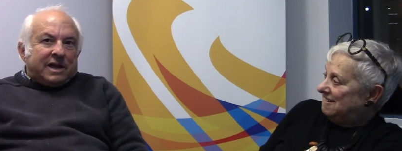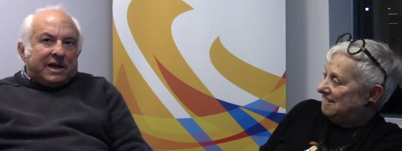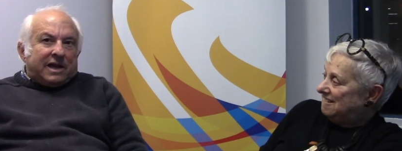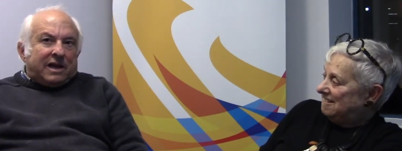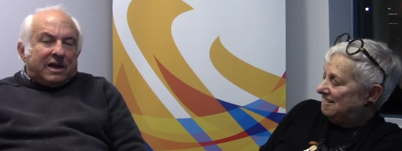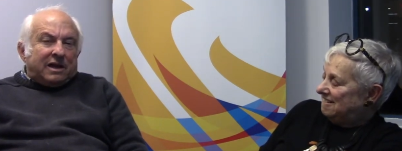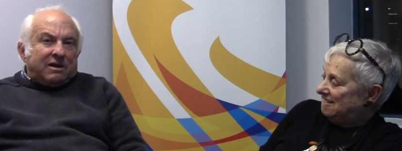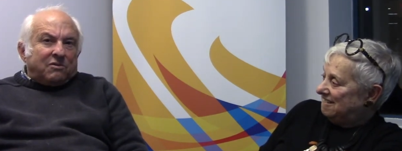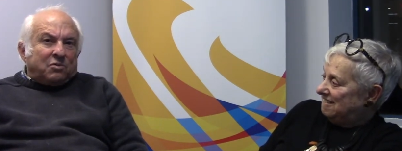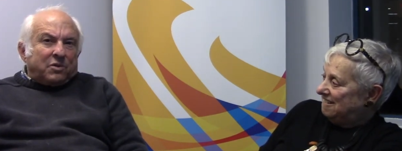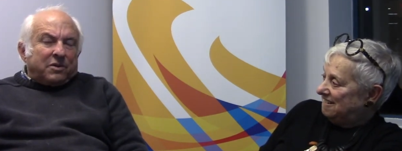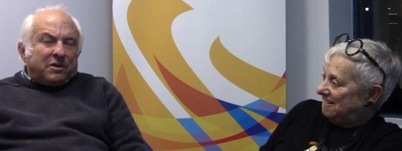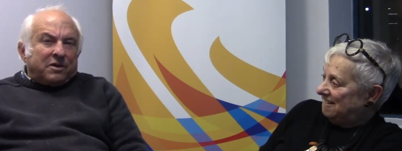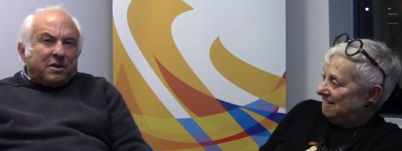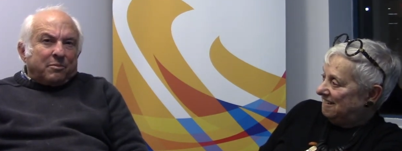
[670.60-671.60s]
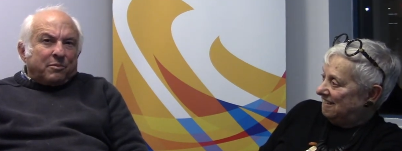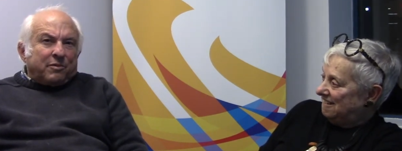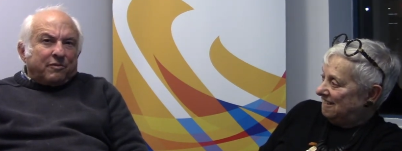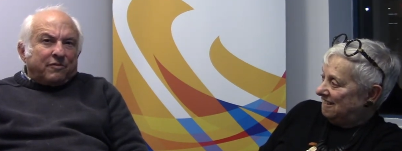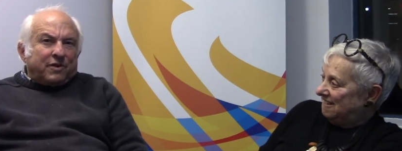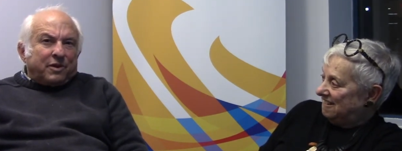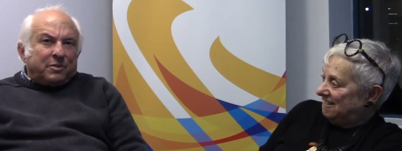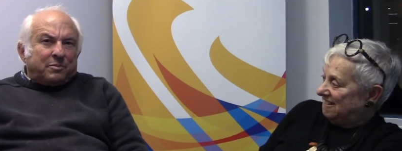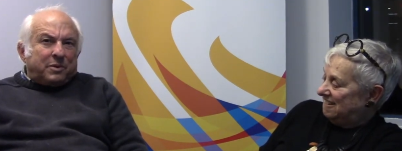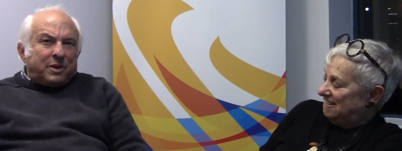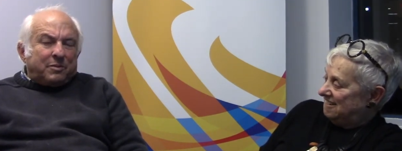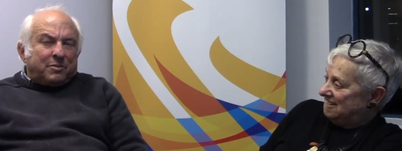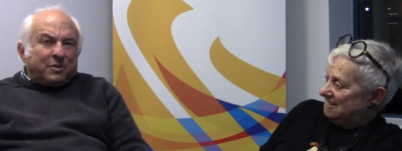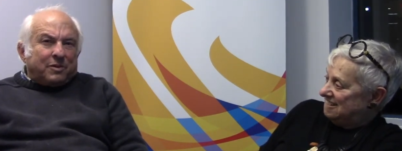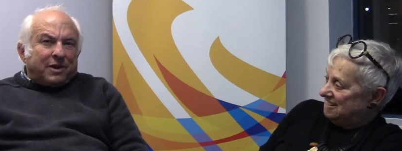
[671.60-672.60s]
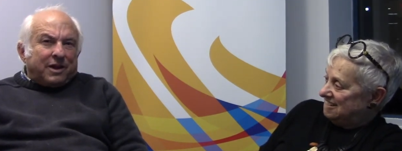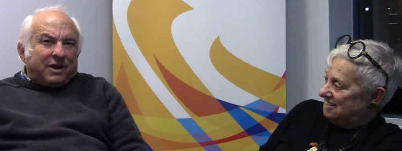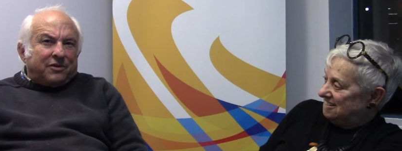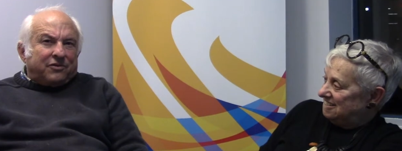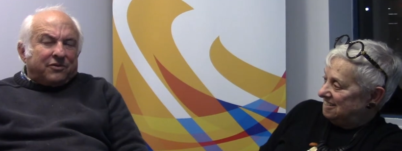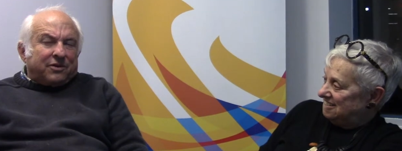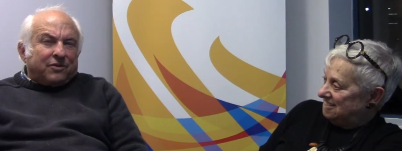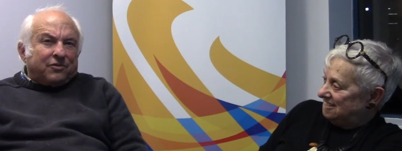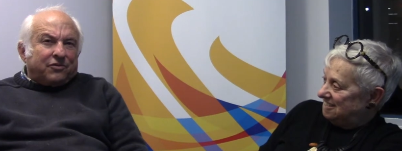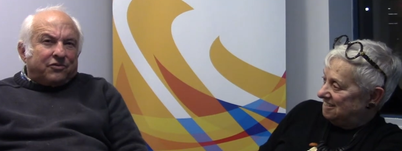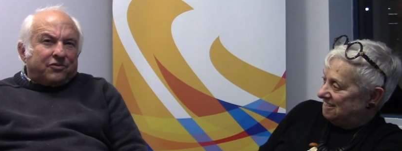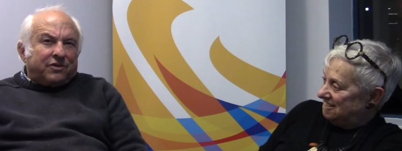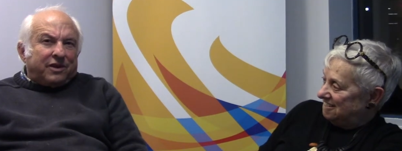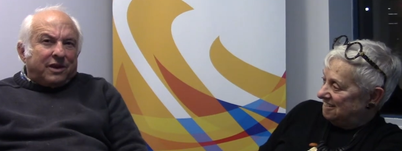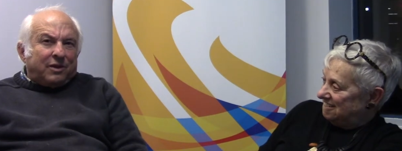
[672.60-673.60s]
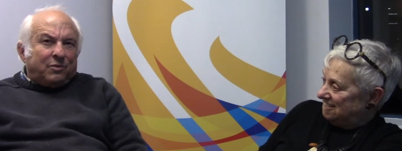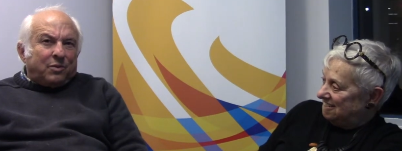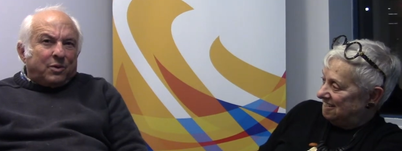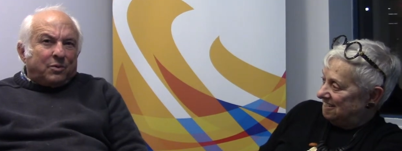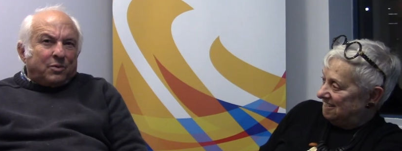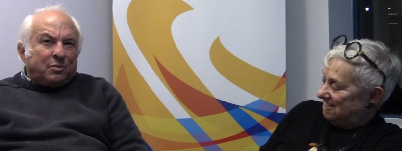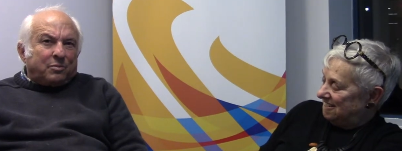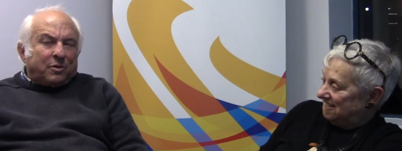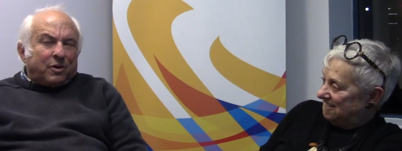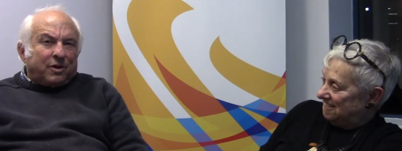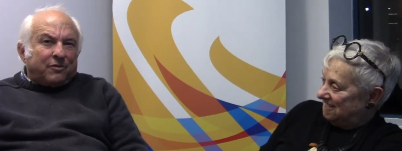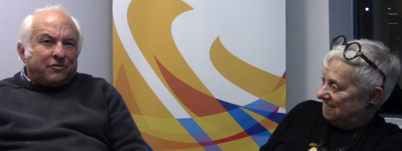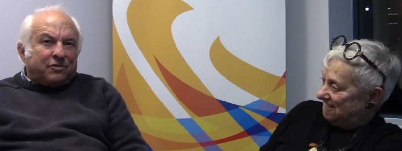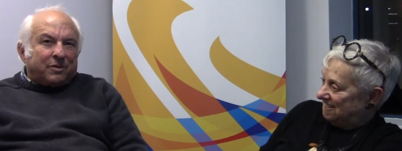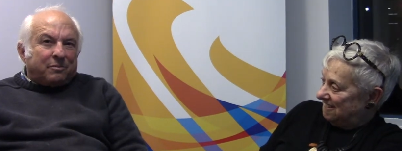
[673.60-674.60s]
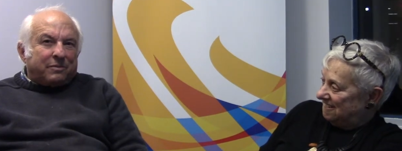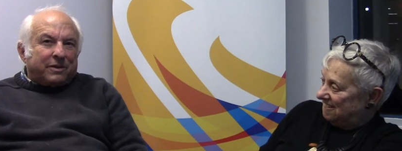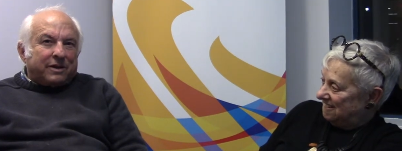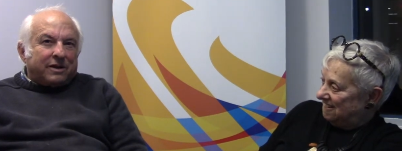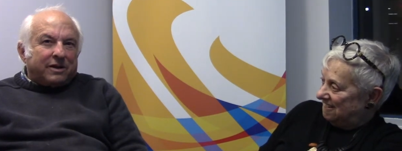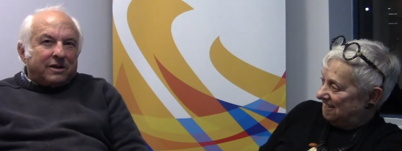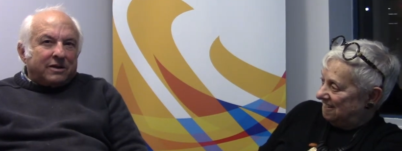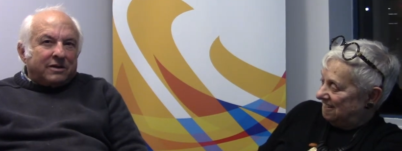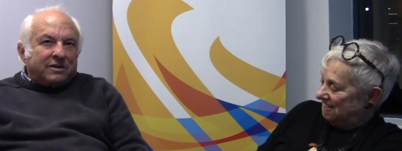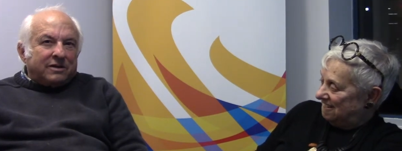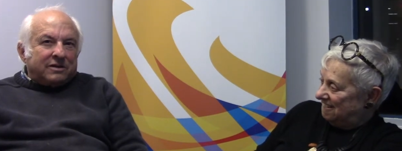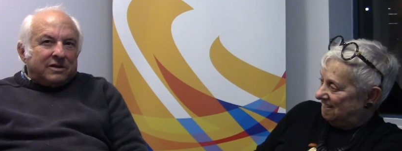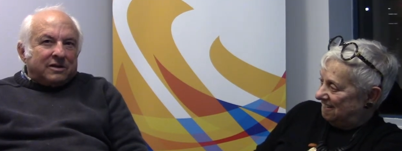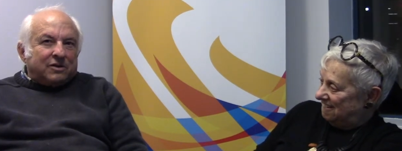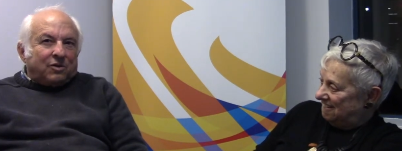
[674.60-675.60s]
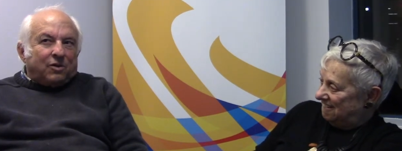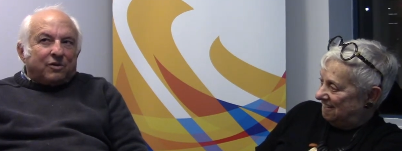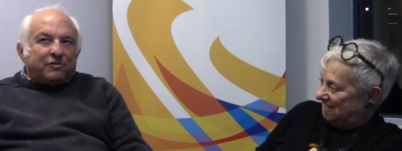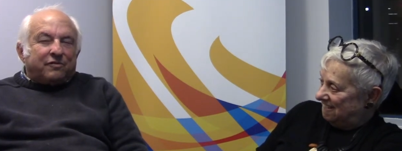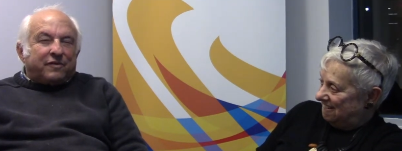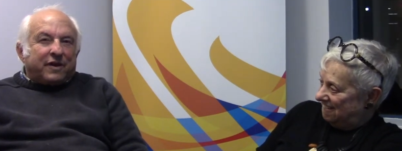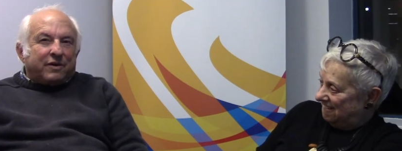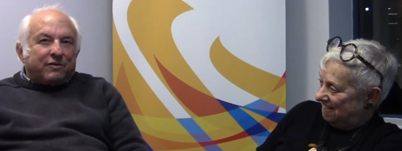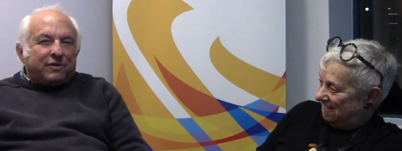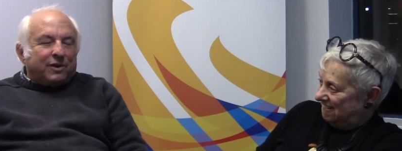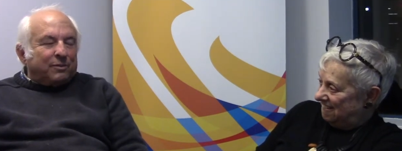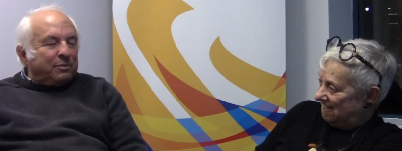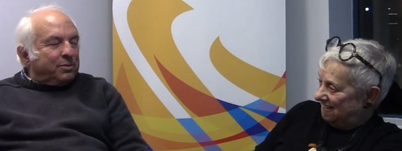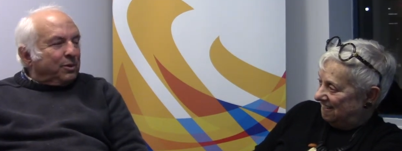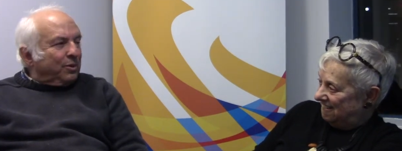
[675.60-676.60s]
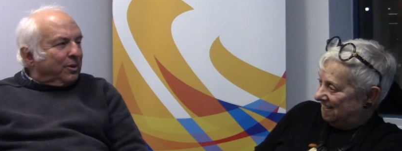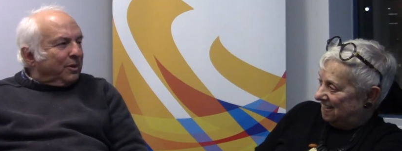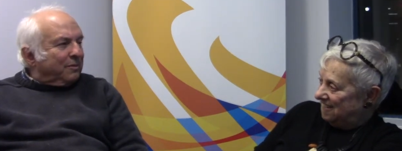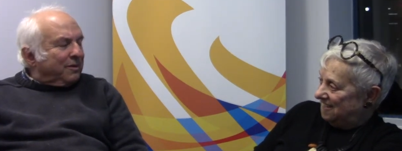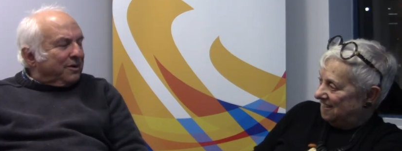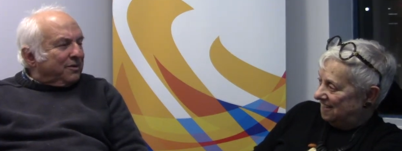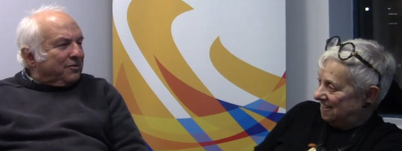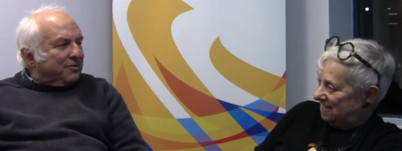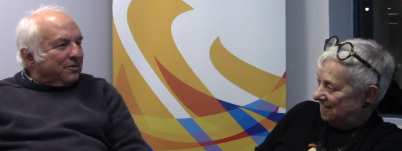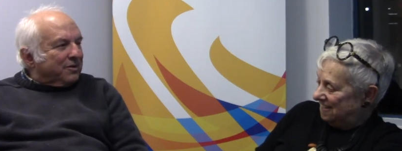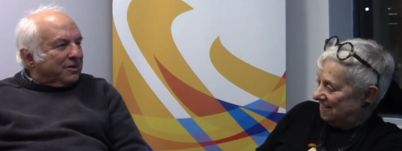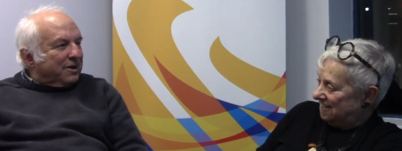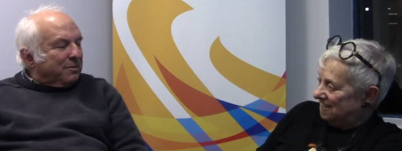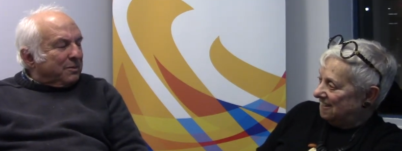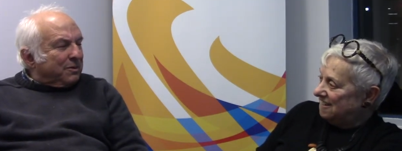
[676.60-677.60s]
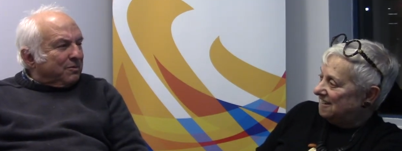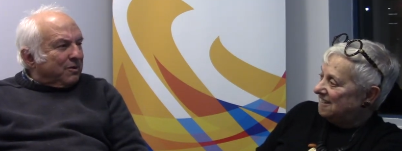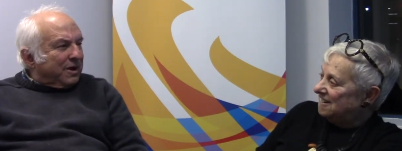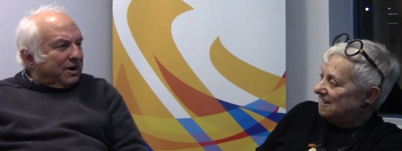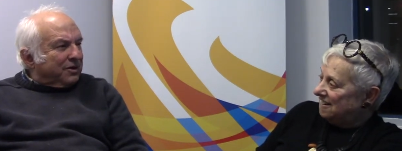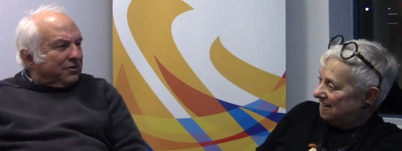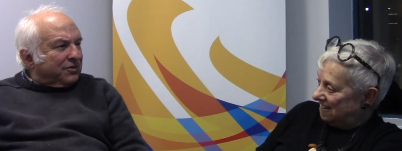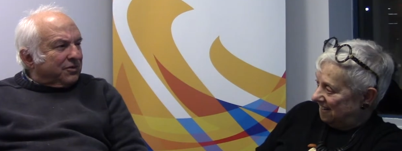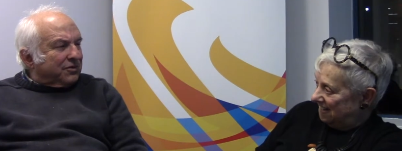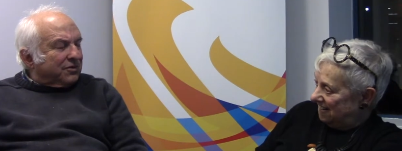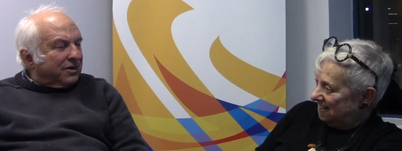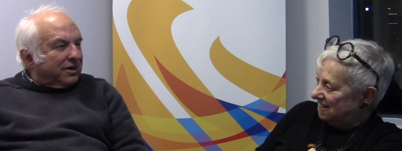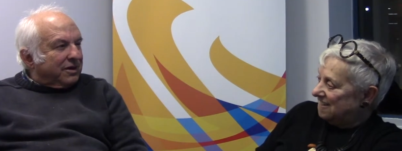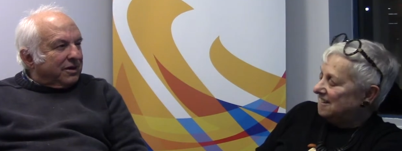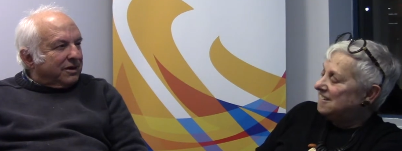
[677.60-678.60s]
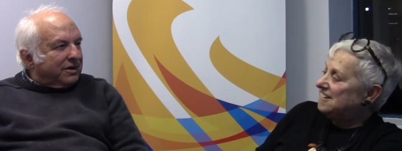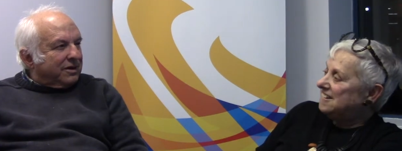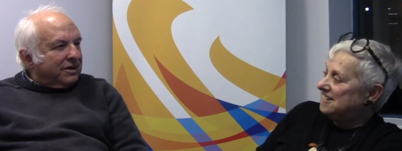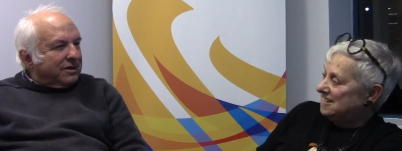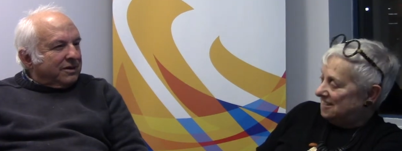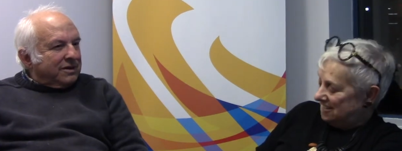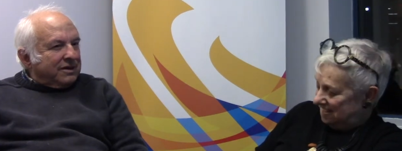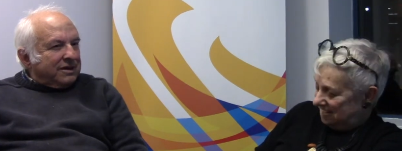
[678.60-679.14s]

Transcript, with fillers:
Speaker 1: And with a number of other people that I still see, we were part of something called Federal Employees for a Democratic Society.